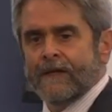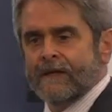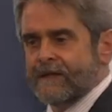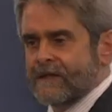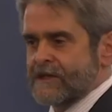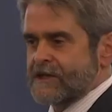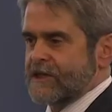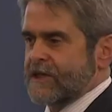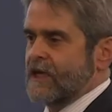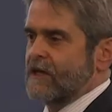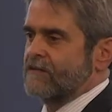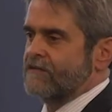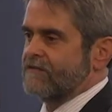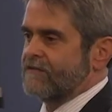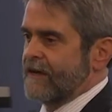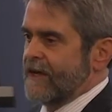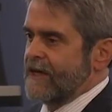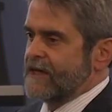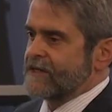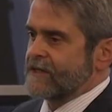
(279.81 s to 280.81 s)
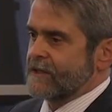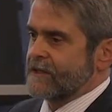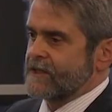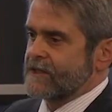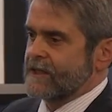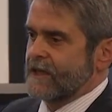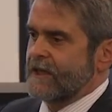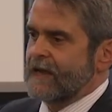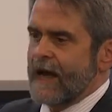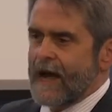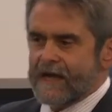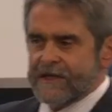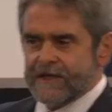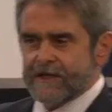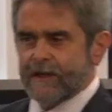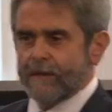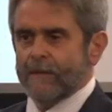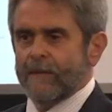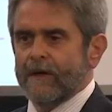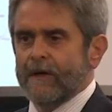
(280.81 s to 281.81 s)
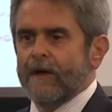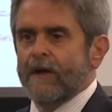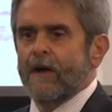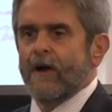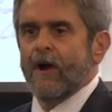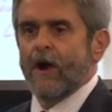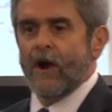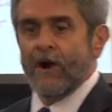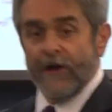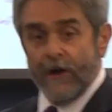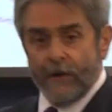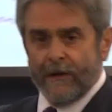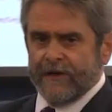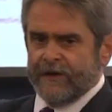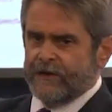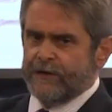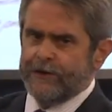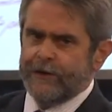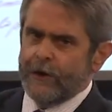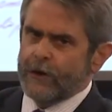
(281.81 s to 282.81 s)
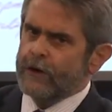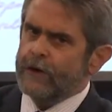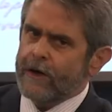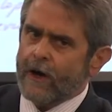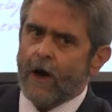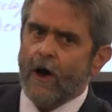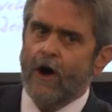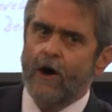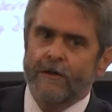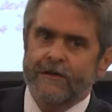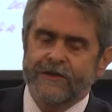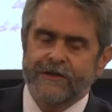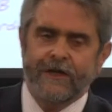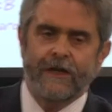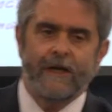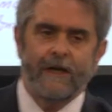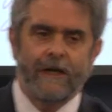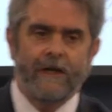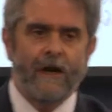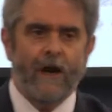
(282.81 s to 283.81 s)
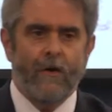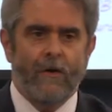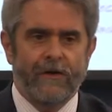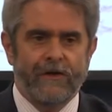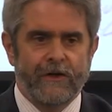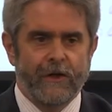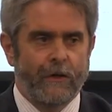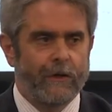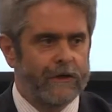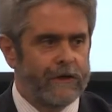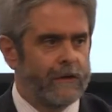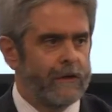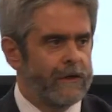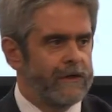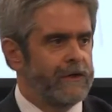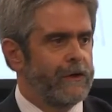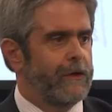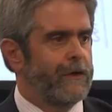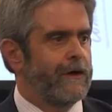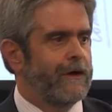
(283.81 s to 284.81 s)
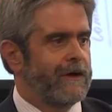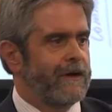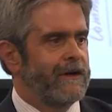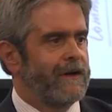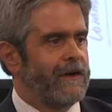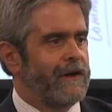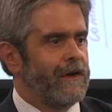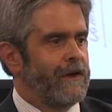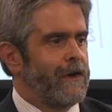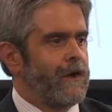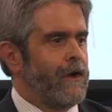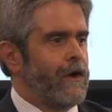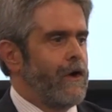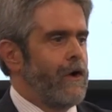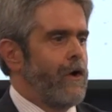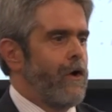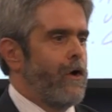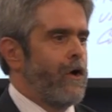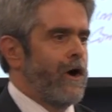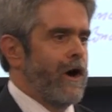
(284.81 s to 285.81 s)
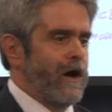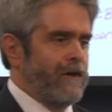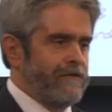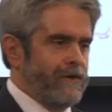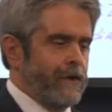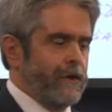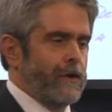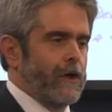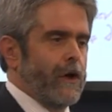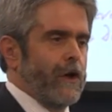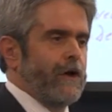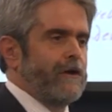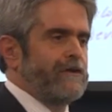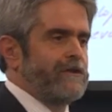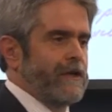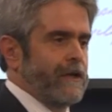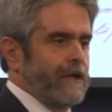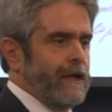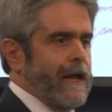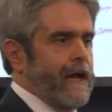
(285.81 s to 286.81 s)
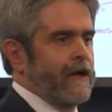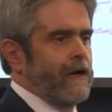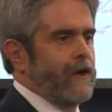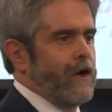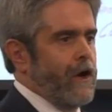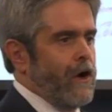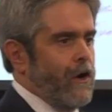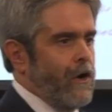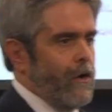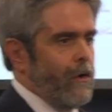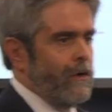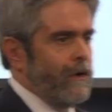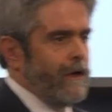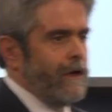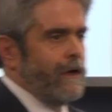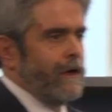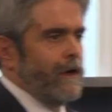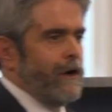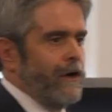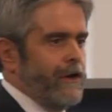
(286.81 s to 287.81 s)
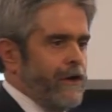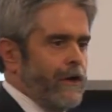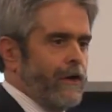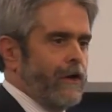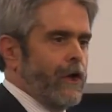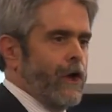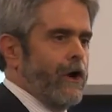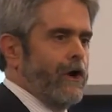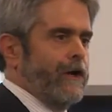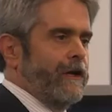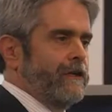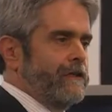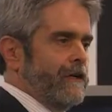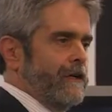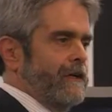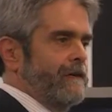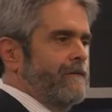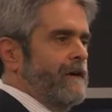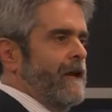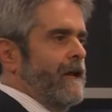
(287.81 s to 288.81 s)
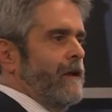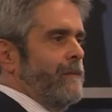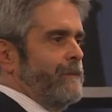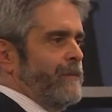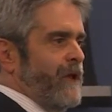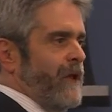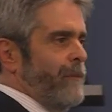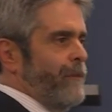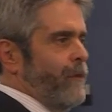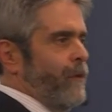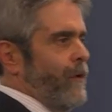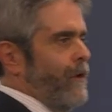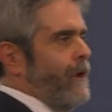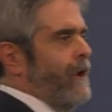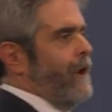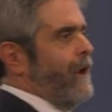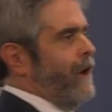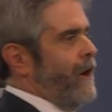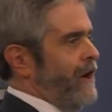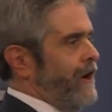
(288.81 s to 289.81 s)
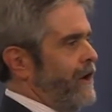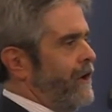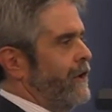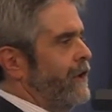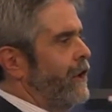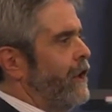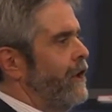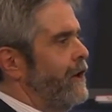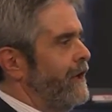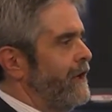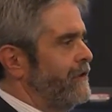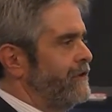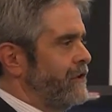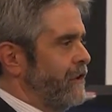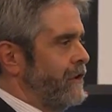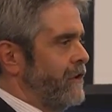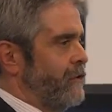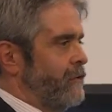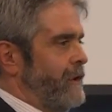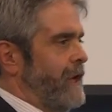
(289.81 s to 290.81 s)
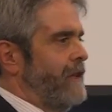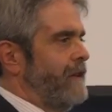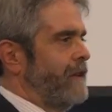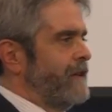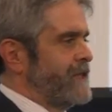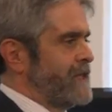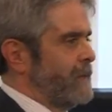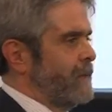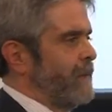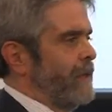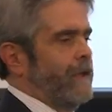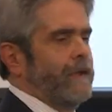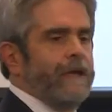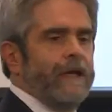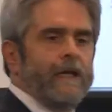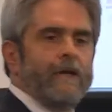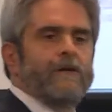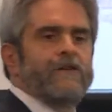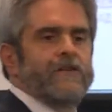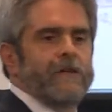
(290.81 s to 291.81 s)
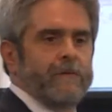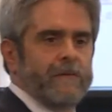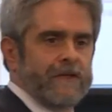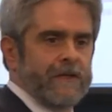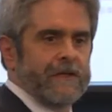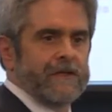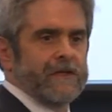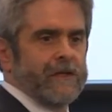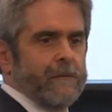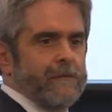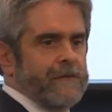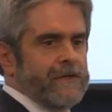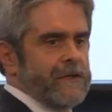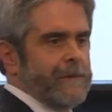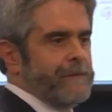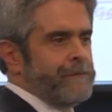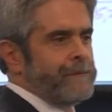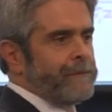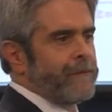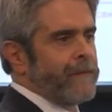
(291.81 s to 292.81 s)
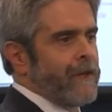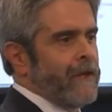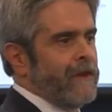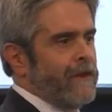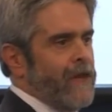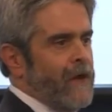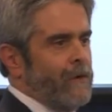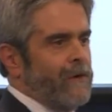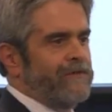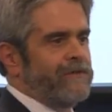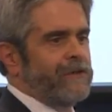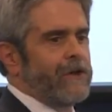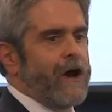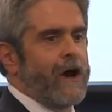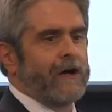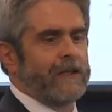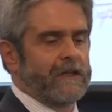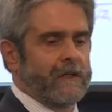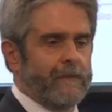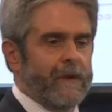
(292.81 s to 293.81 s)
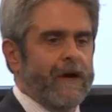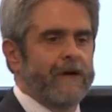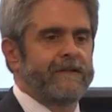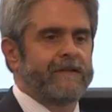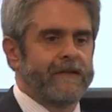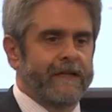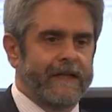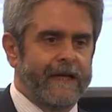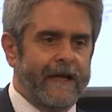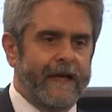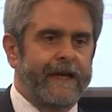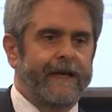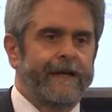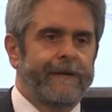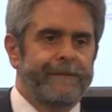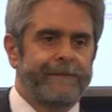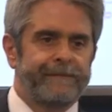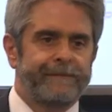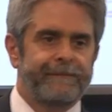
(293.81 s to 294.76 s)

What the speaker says: distinct phases, and ask them, are you a do-it-all CEO, a doer? Or have you learned to let go? Are you learning to develop people? Are you learning to create some of the leadership systems that we've talked about today?